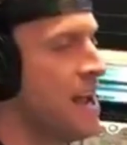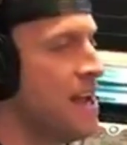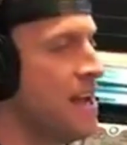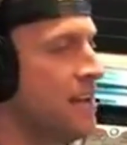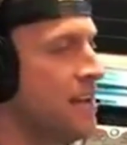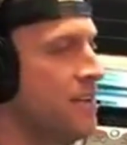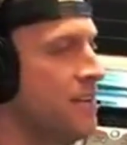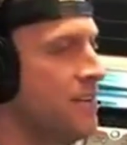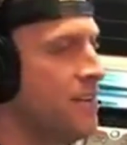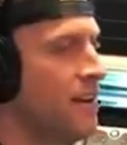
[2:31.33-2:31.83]

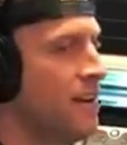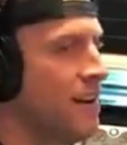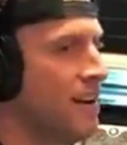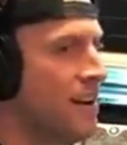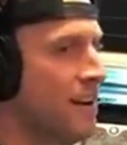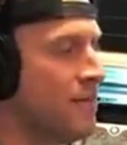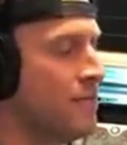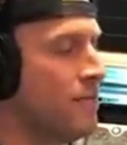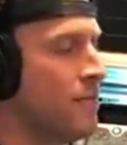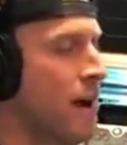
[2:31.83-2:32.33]
and
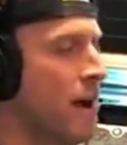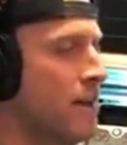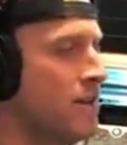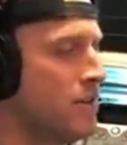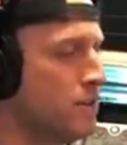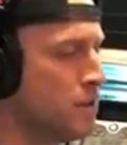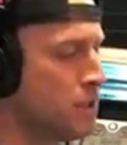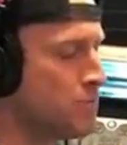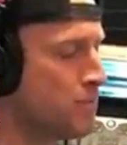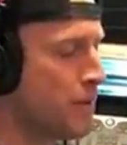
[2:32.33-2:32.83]
uh, I
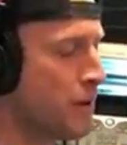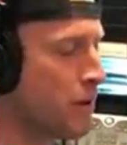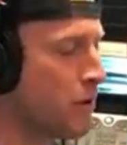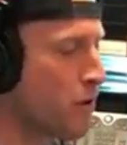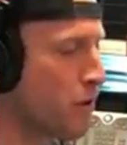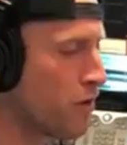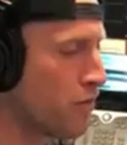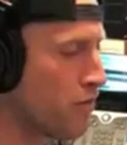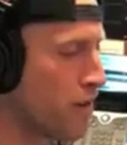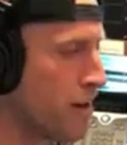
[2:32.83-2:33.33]
noticed my
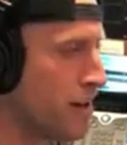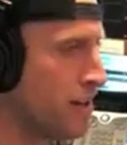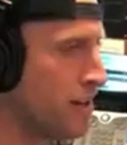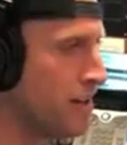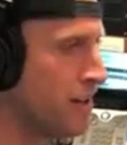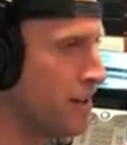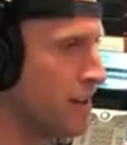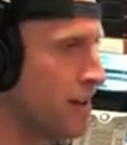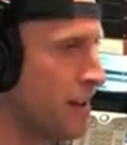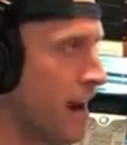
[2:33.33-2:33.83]
girlfriend,
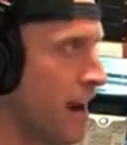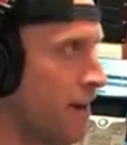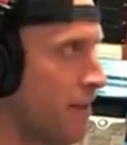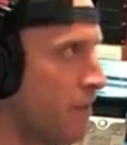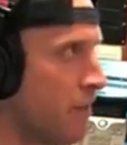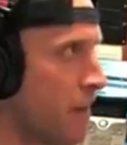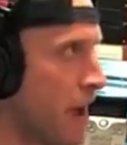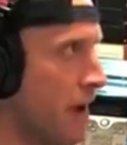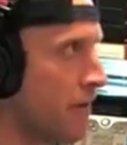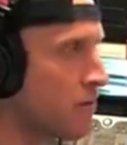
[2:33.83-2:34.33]

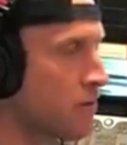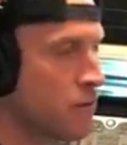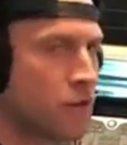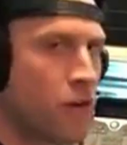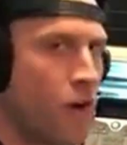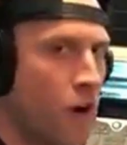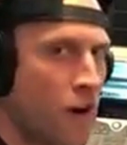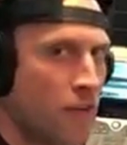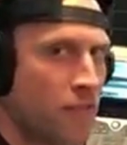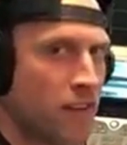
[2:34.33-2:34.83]
after in the
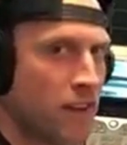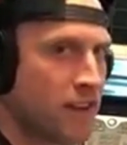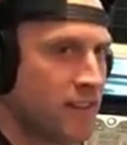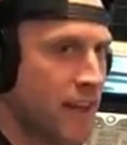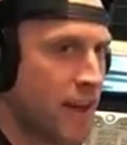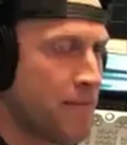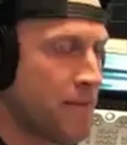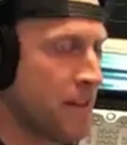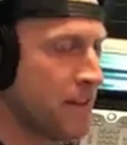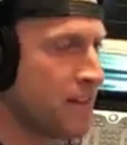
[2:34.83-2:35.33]
car for like
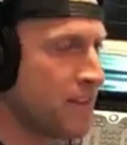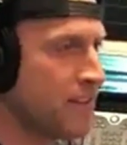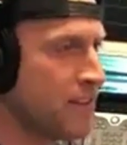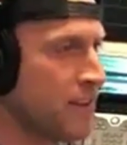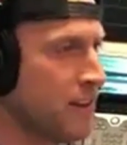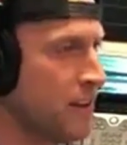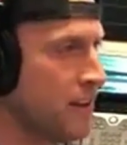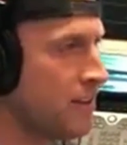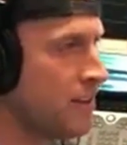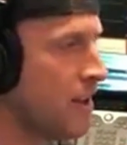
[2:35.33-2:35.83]
ten minutes,
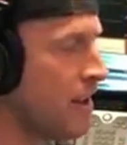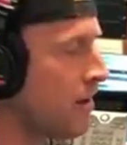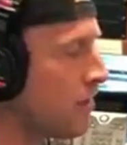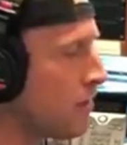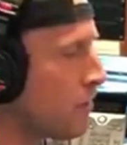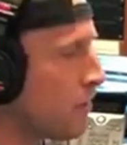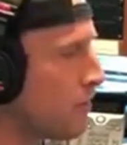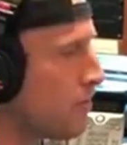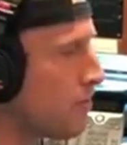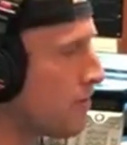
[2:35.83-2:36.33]

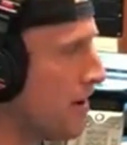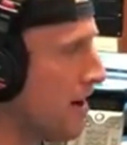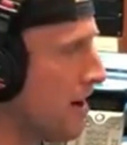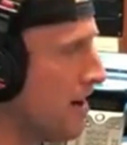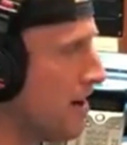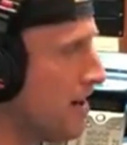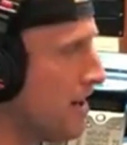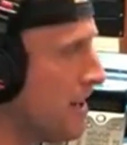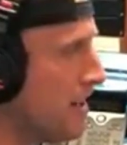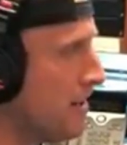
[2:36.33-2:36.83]
takes her
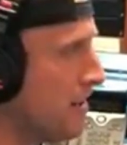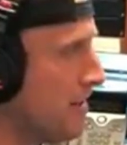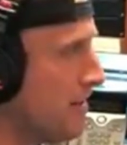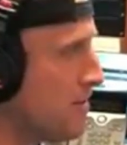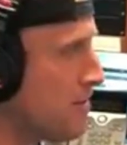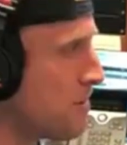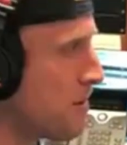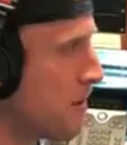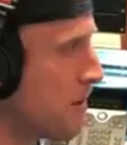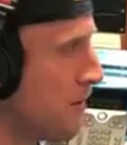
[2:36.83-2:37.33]
bra and
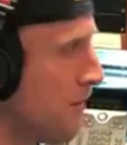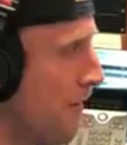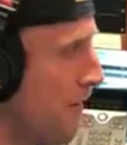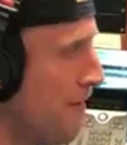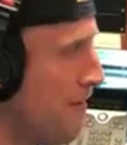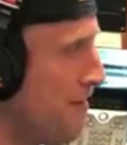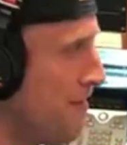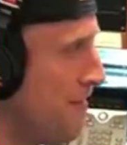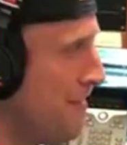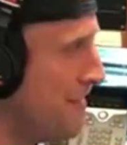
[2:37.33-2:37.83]
underwear
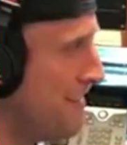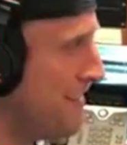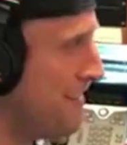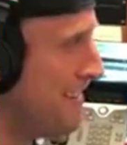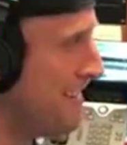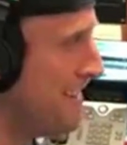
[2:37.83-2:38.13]
off.